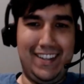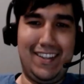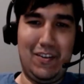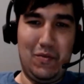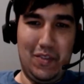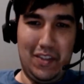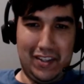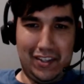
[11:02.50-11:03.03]

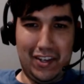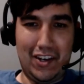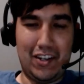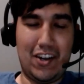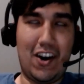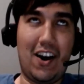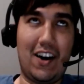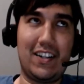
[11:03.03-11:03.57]
it's called
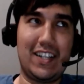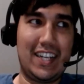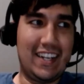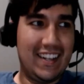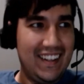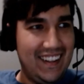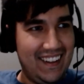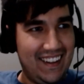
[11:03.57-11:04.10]
hodling.
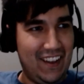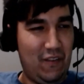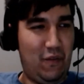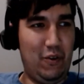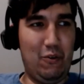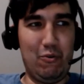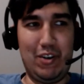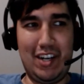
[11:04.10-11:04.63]
I
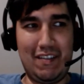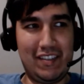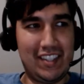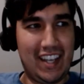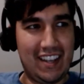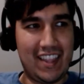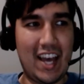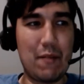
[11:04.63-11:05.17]
feel weird even
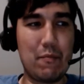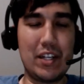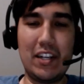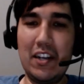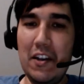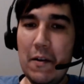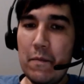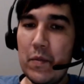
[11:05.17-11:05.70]
saying that, but
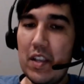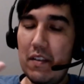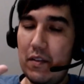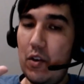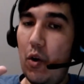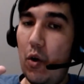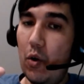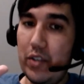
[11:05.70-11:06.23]
if
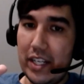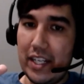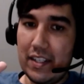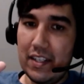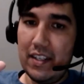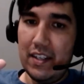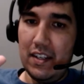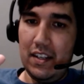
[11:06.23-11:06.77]
you hold it,
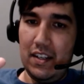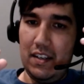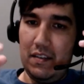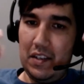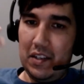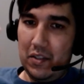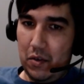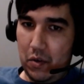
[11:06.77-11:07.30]
you
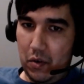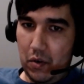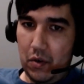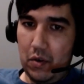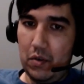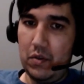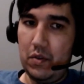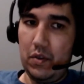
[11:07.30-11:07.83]
just
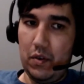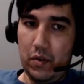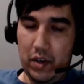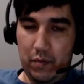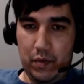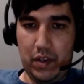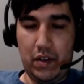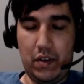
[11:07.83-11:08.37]
hold
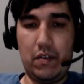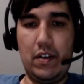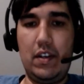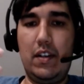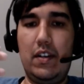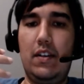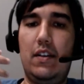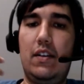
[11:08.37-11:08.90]
crypto,
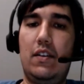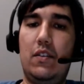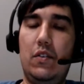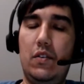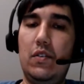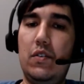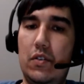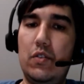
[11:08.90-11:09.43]

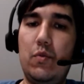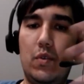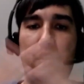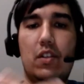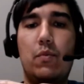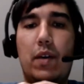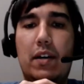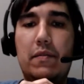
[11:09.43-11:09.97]
you'll do
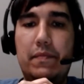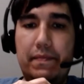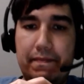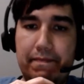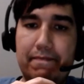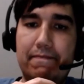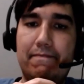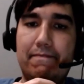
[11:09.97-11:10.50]
really well.
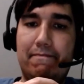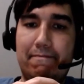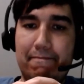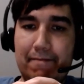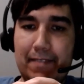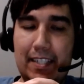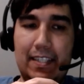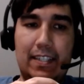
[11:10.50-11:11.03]

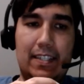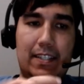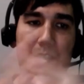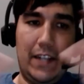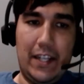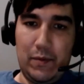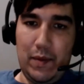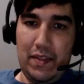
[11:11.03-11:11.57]
So
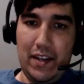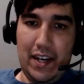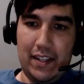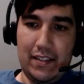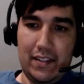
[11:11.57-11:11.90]
that's my thoughts.